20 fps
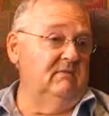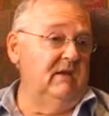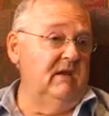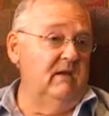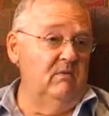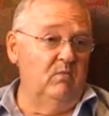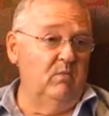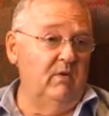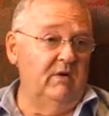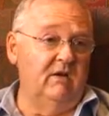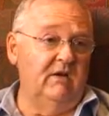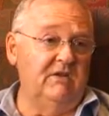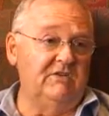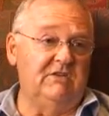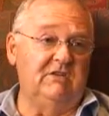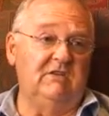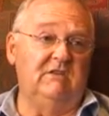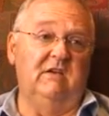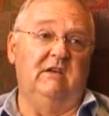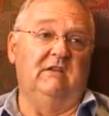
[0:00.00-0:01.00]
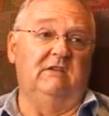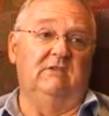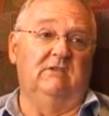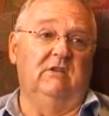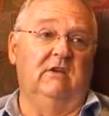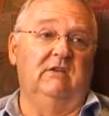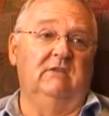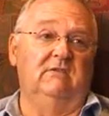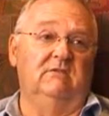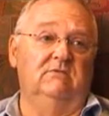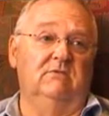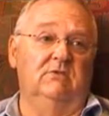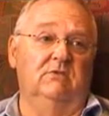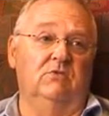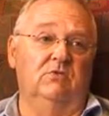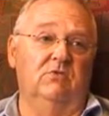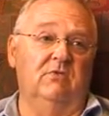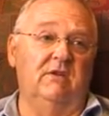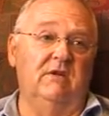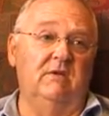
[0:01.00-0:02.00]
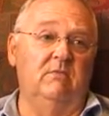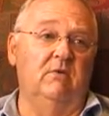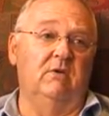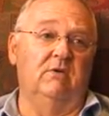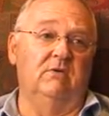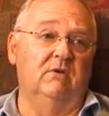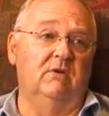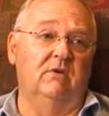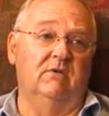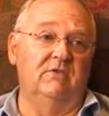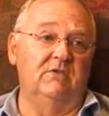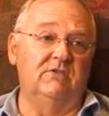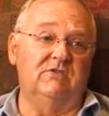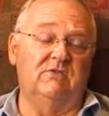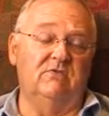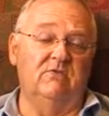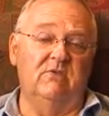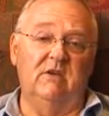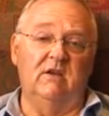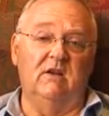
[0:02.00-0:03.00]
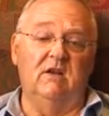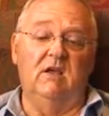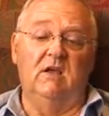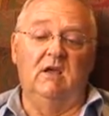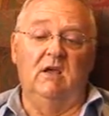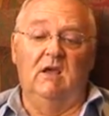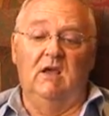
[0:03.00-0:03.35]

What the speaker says: him when I sit down and look at him on the screen.